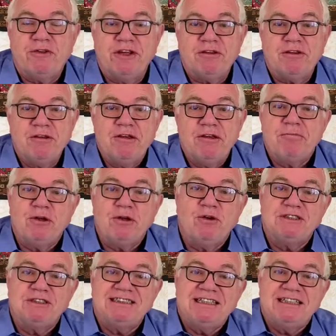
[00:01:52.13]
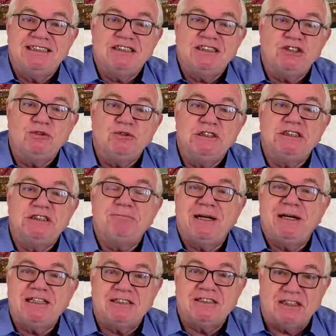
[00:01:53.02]
it because they
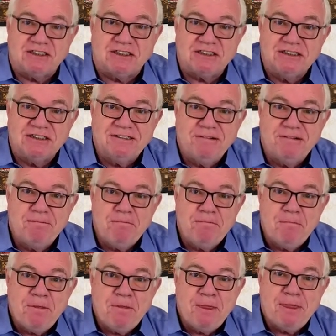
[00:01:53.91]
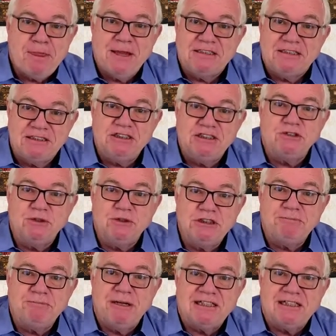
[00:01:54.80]
disrespect us. They
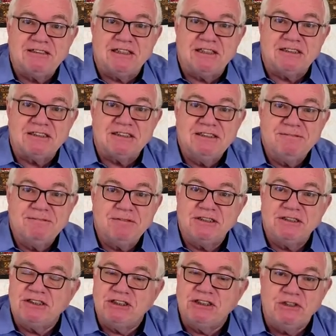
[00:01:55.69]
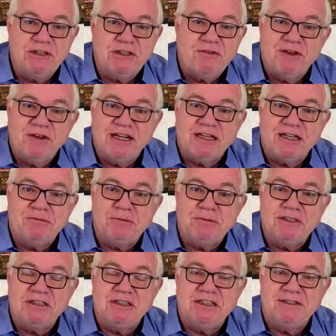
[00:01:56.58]
disrespect us. That's the only thing
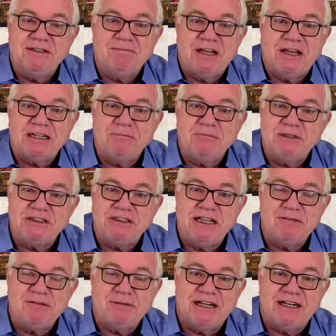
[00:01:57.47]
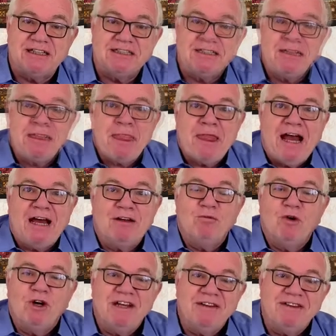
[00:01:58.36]
that can be said about it.
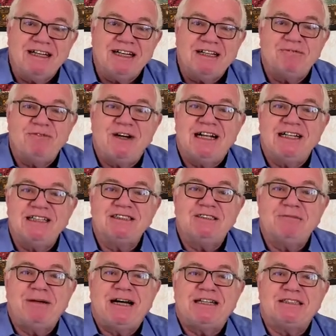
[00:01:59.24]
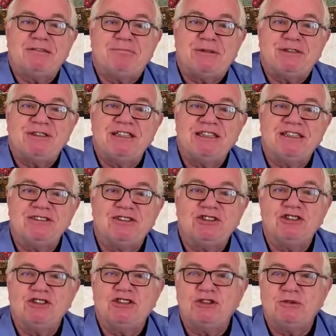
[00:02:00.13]
And one of the chavals about the political
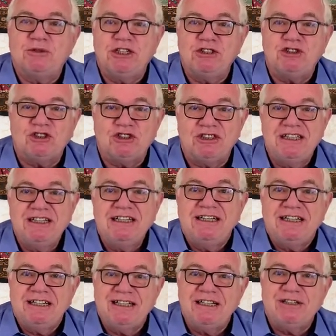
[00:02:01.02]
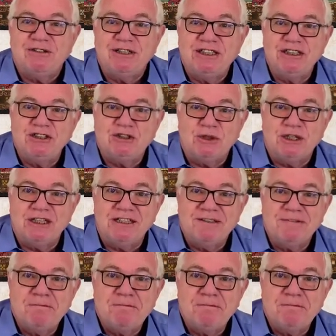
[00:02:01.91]
situation here in Israel